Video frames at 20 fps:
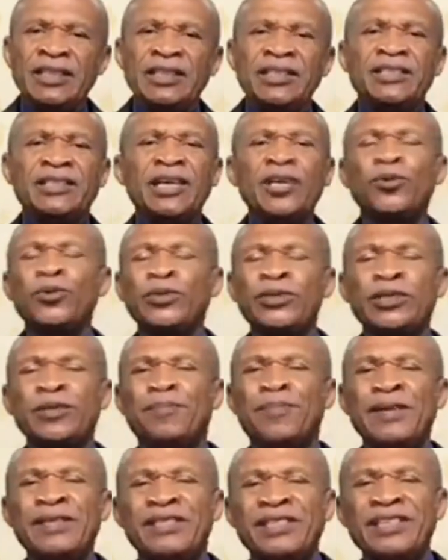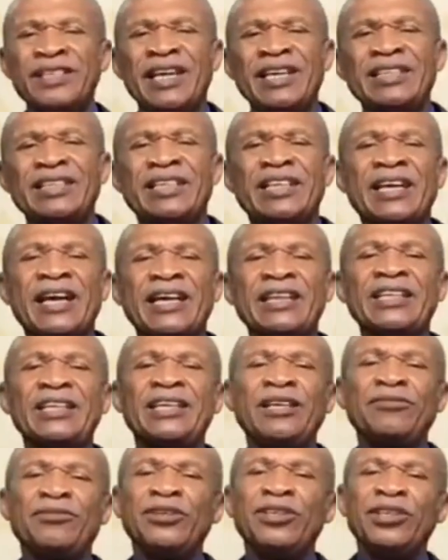He said, Who is the person that can
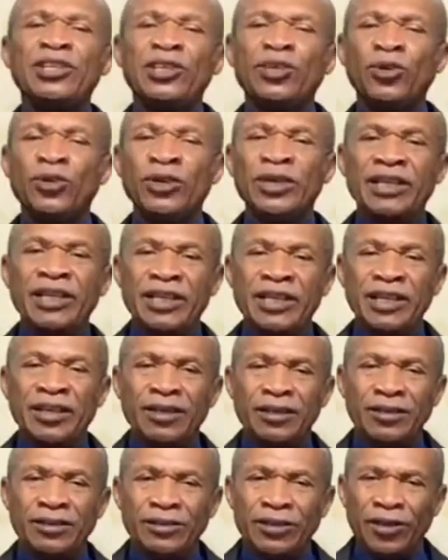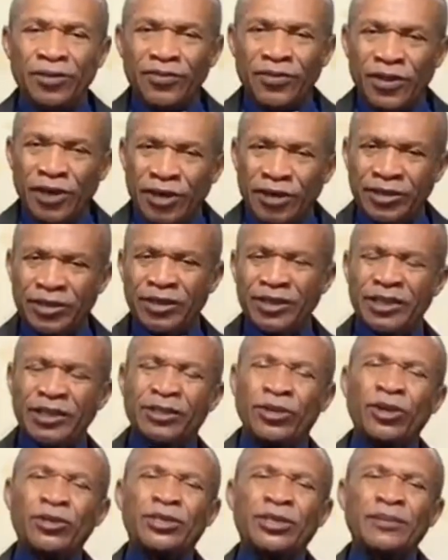live in the holy hill of God?
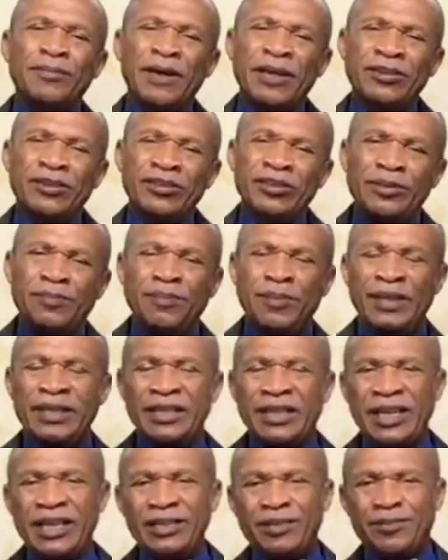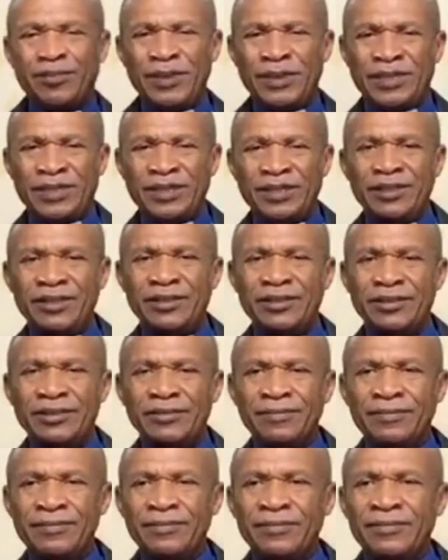It talks about a repentant person
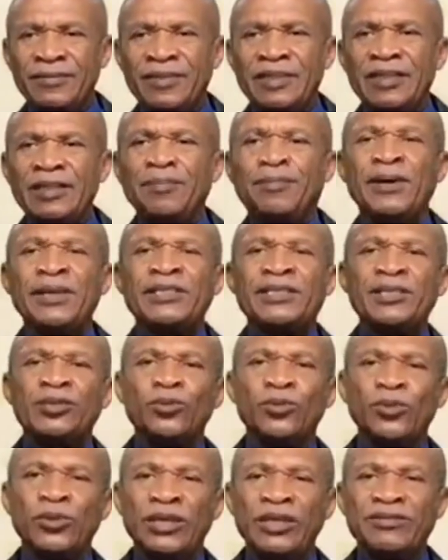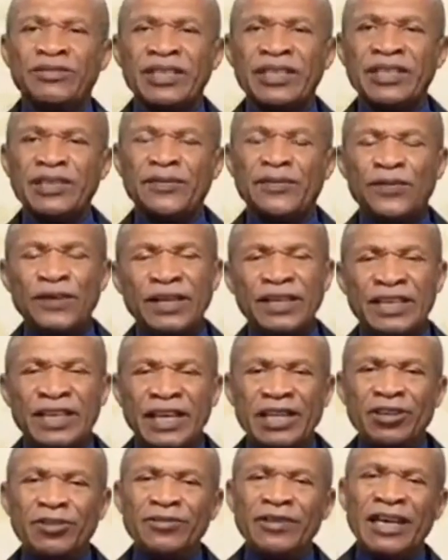the person who lives a different
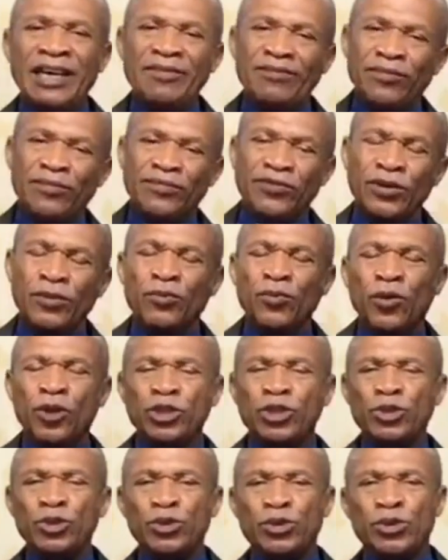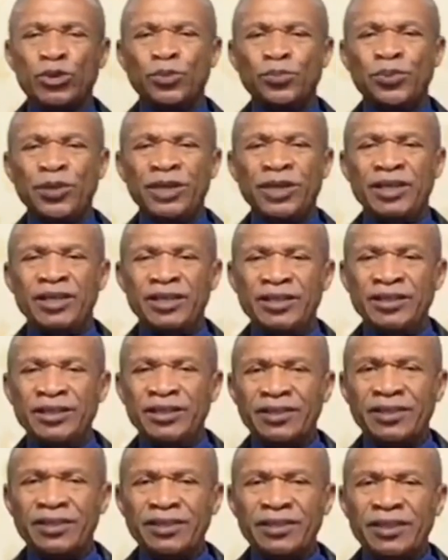kind of life from what used to be?
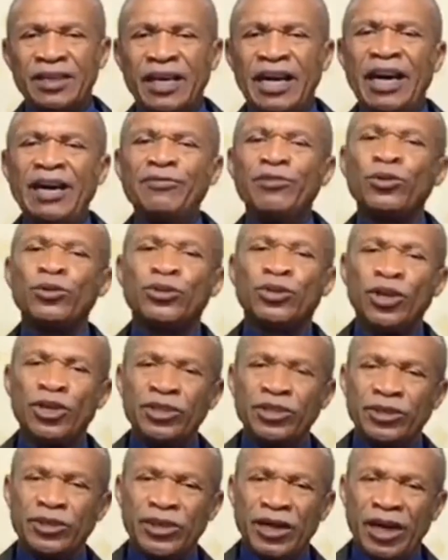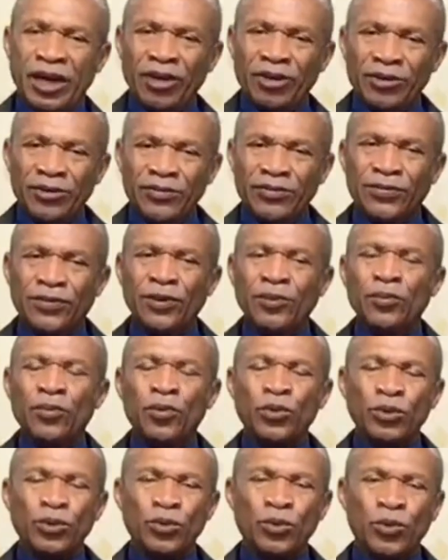Have you turned around from
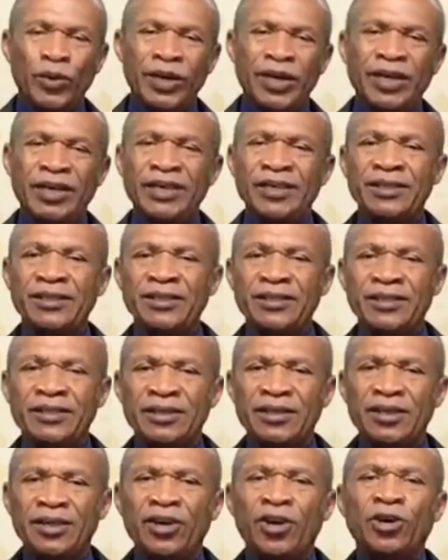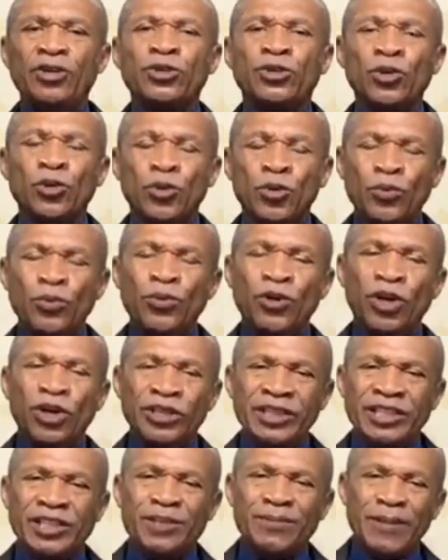who you were unto whom
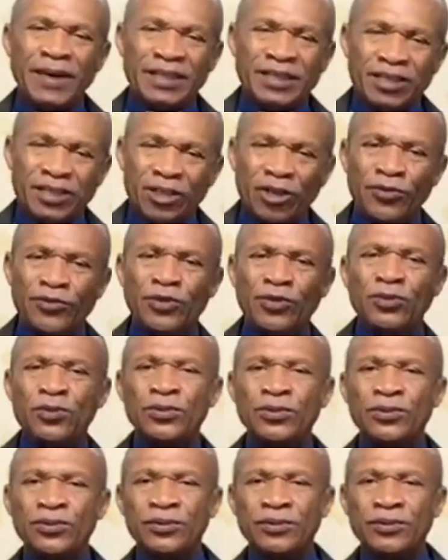God expects of you?